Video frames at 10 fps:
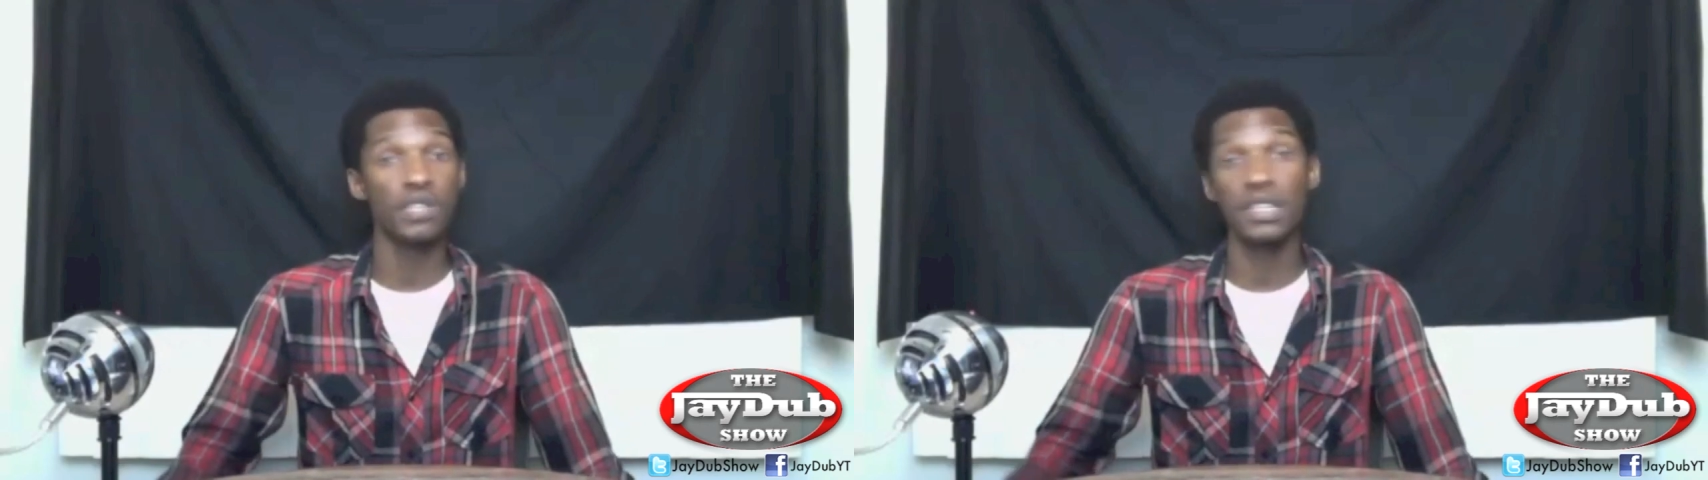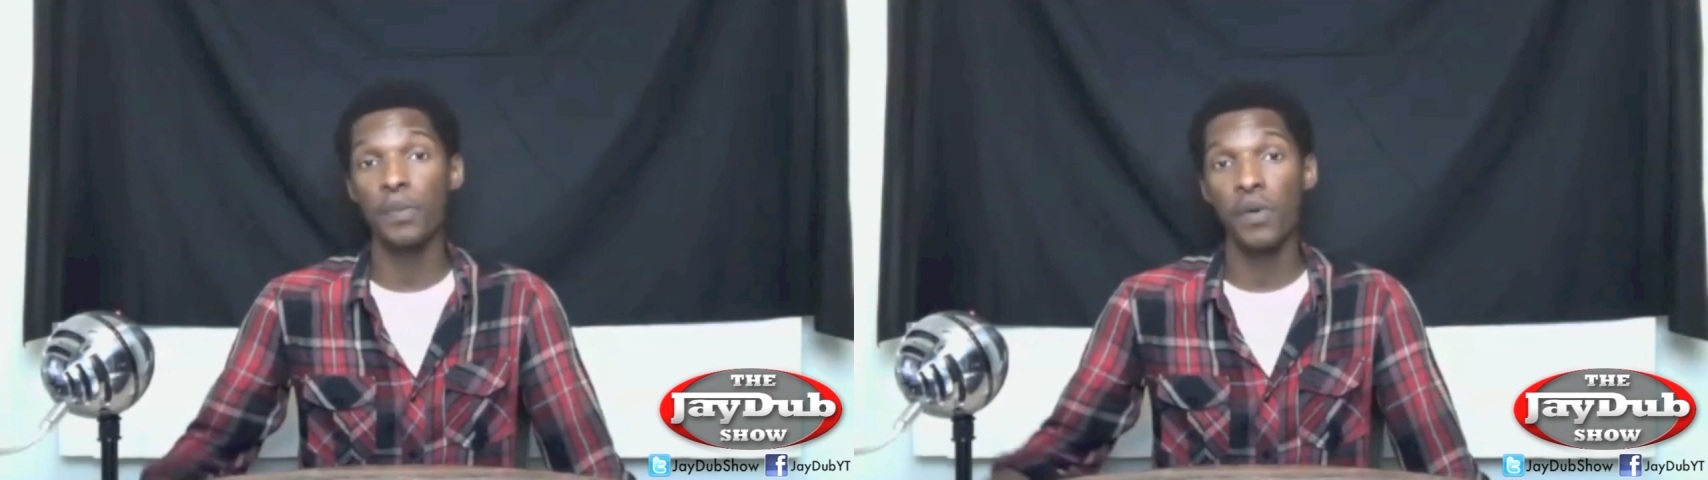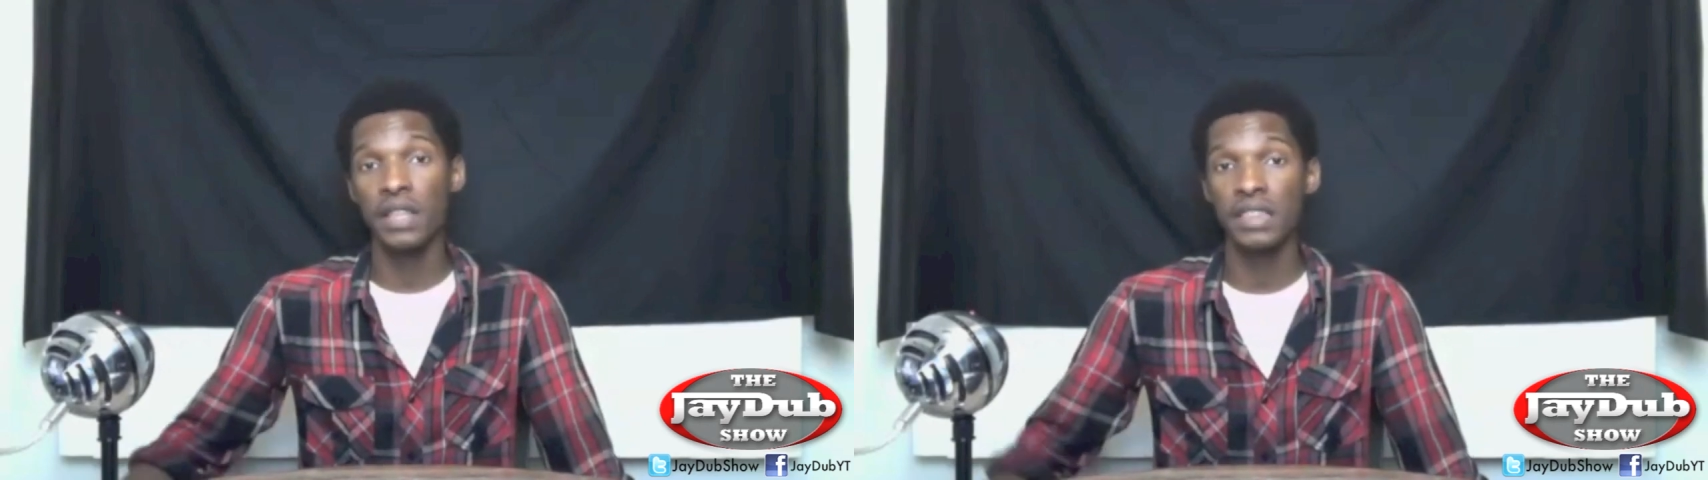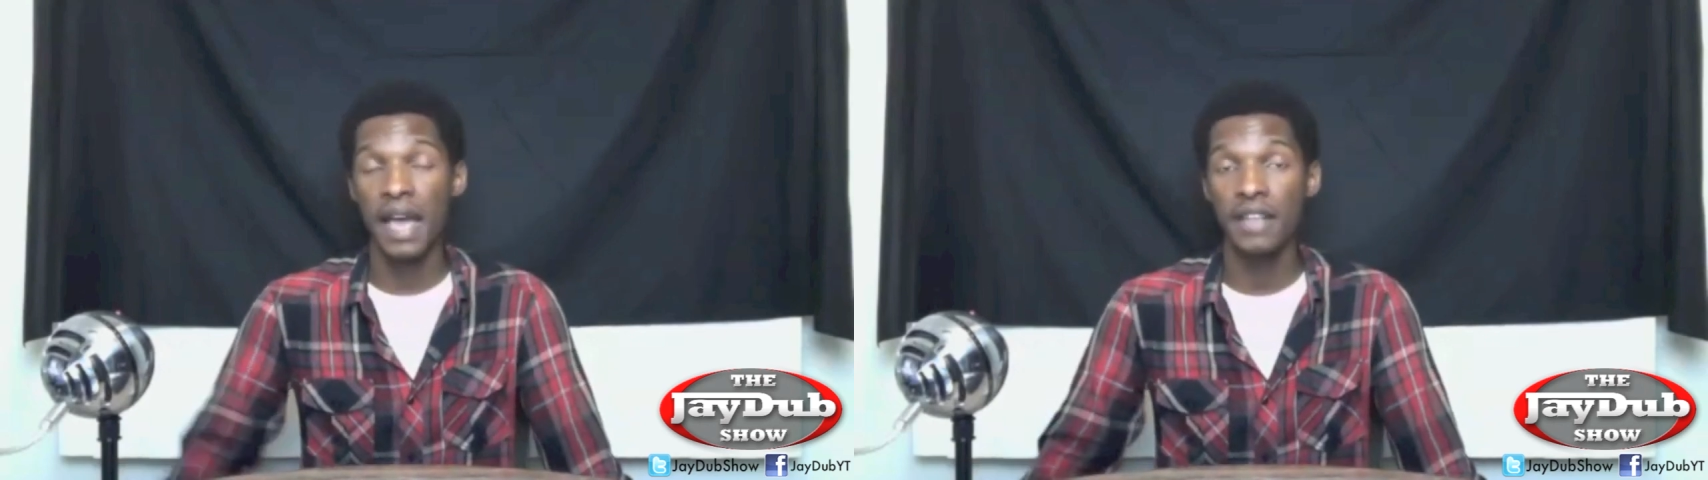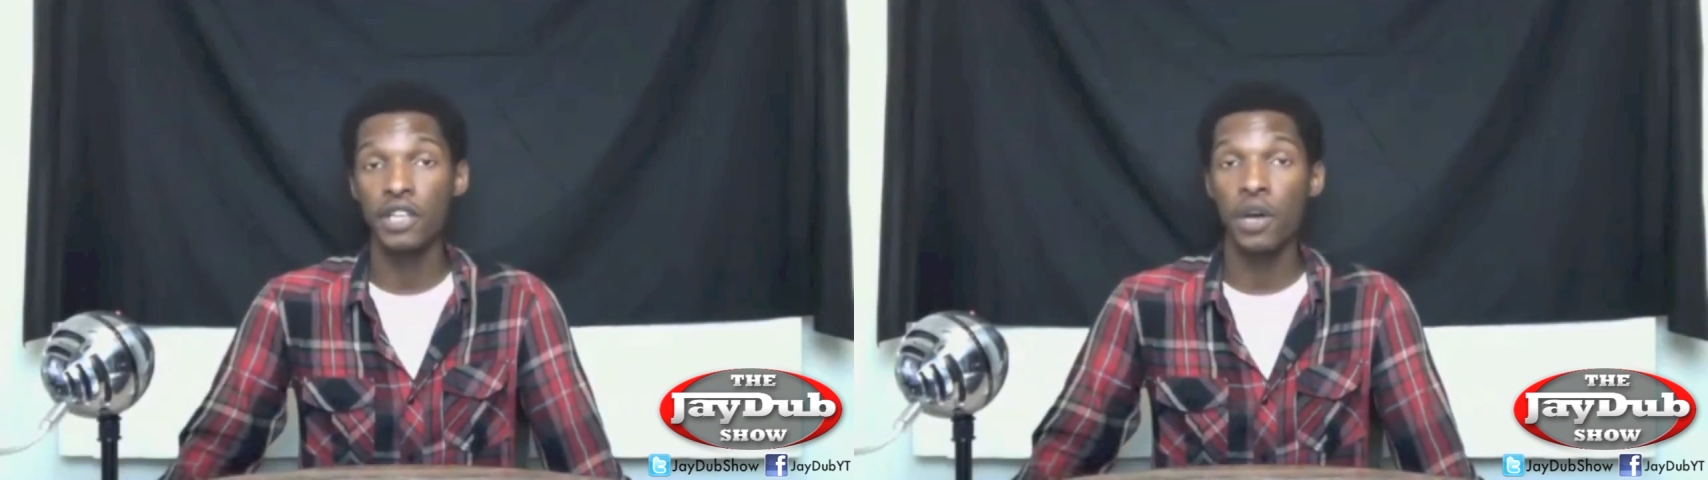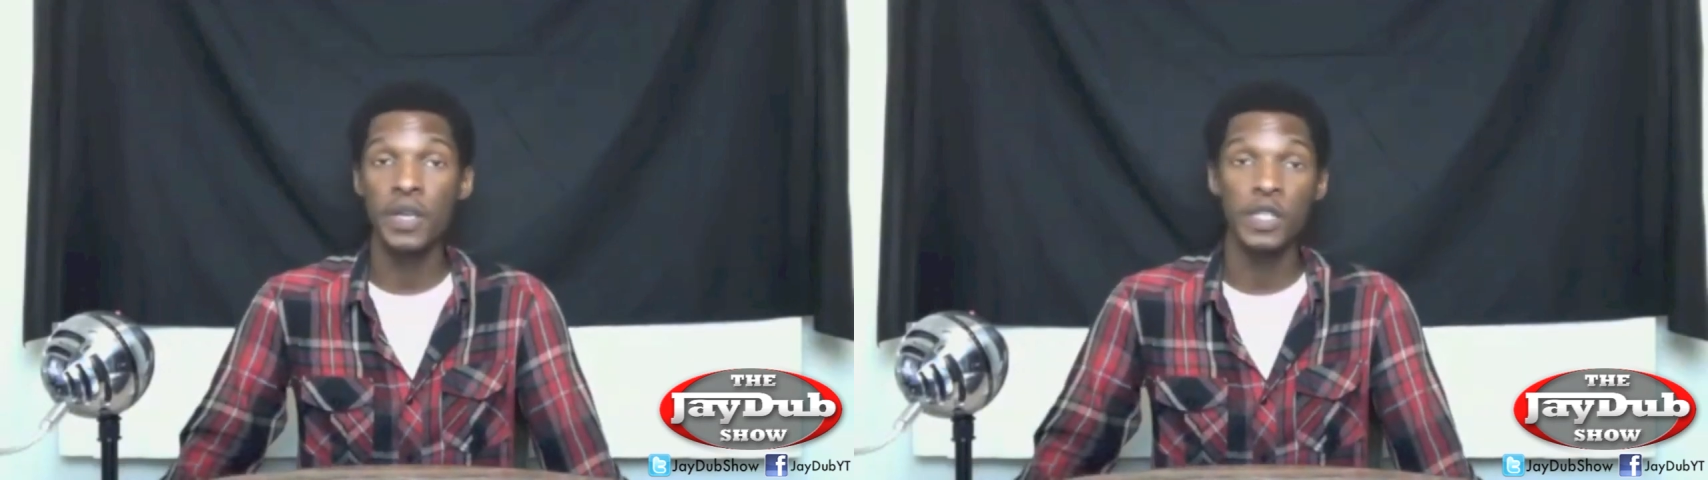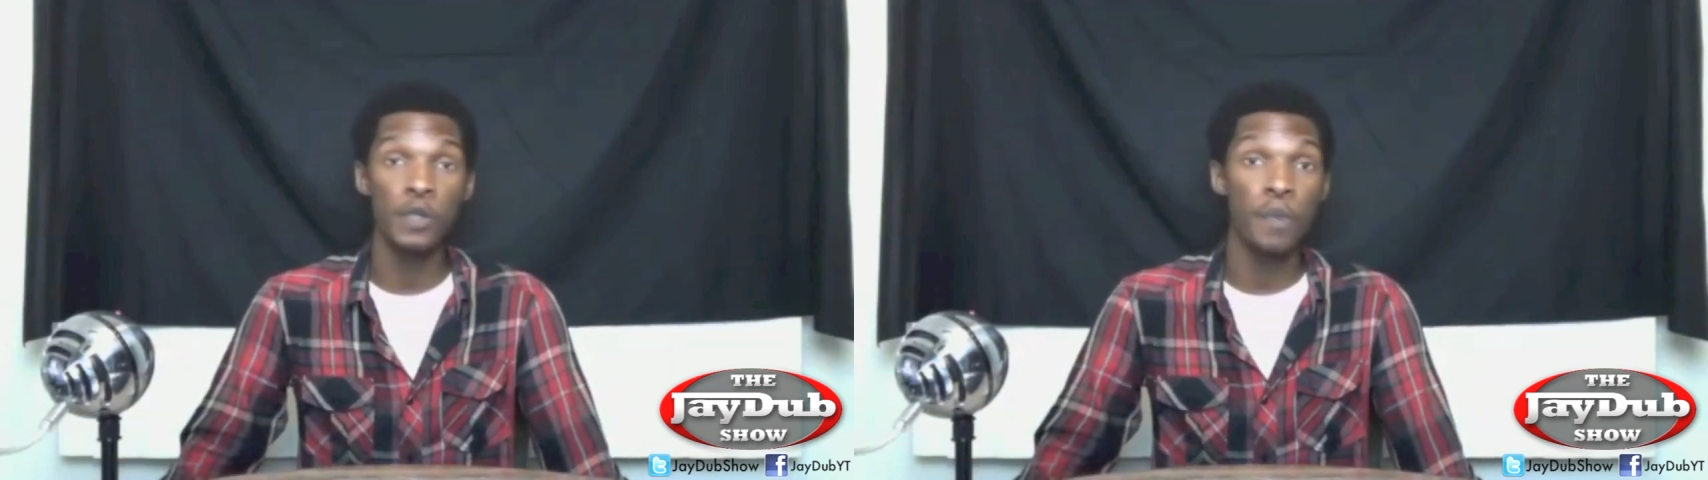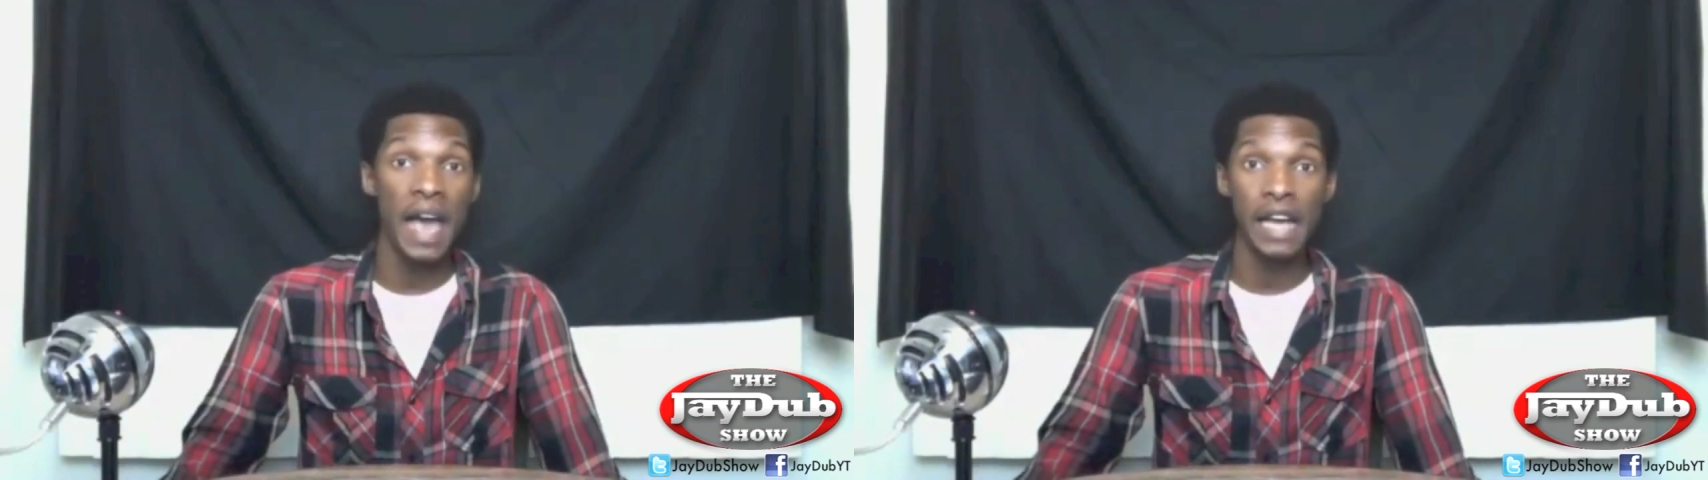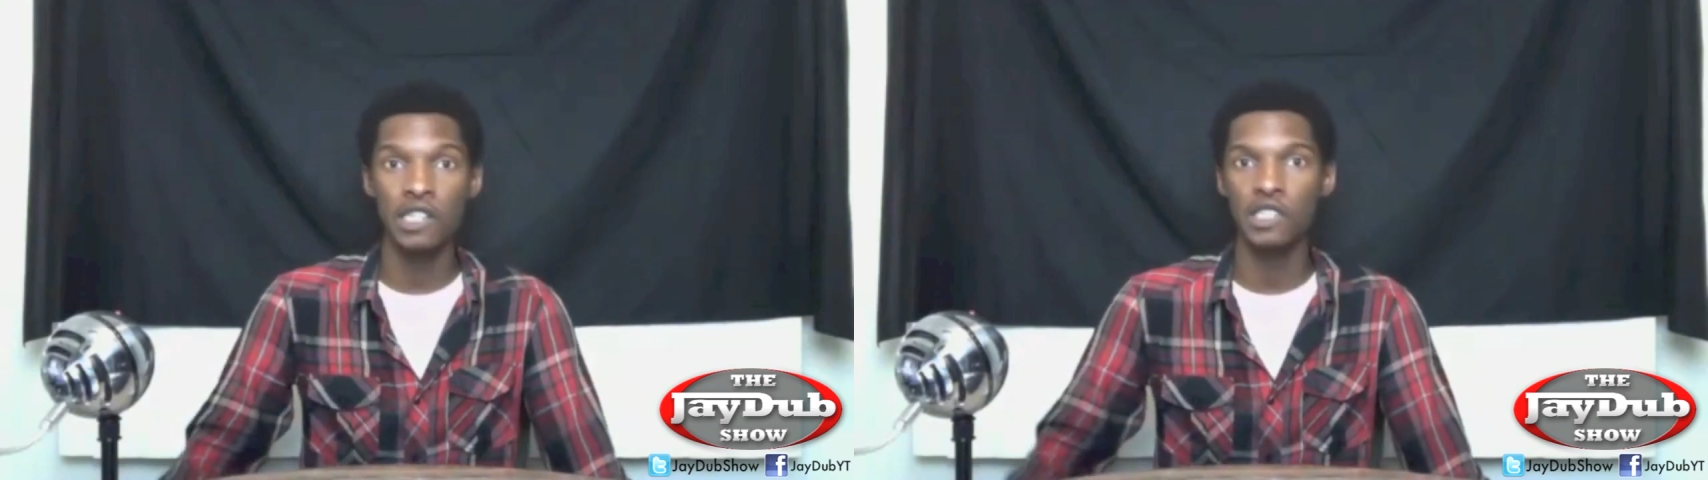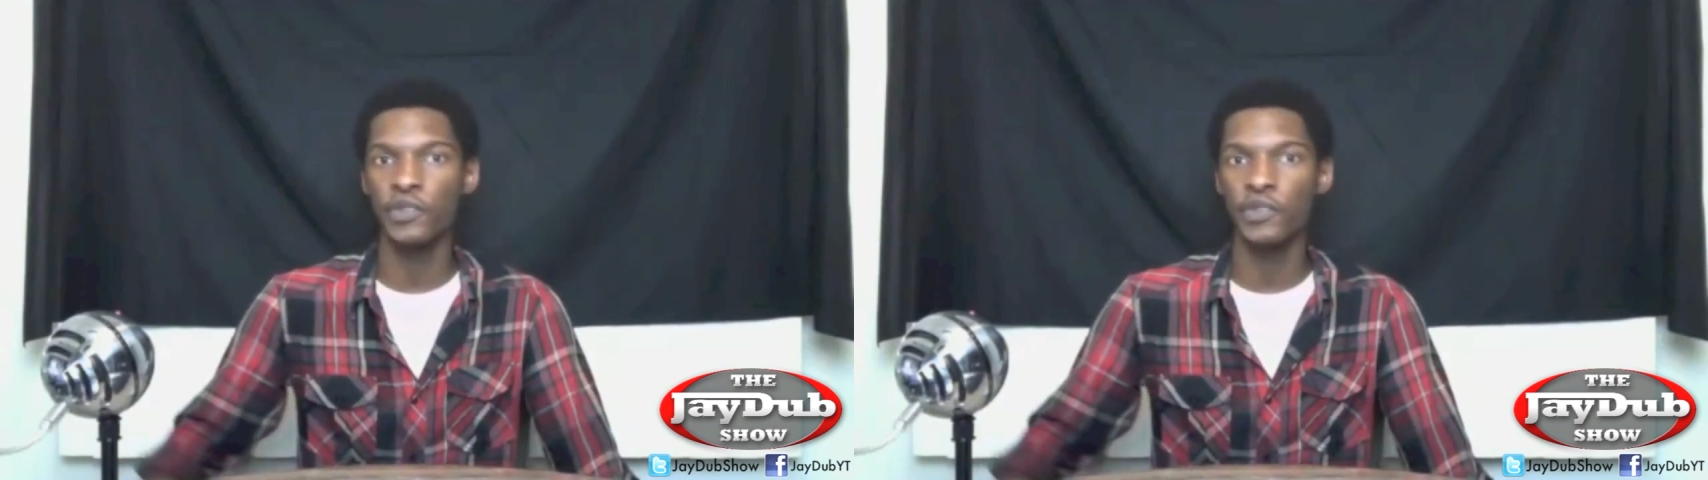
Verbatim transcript: to the point that Cody's baggers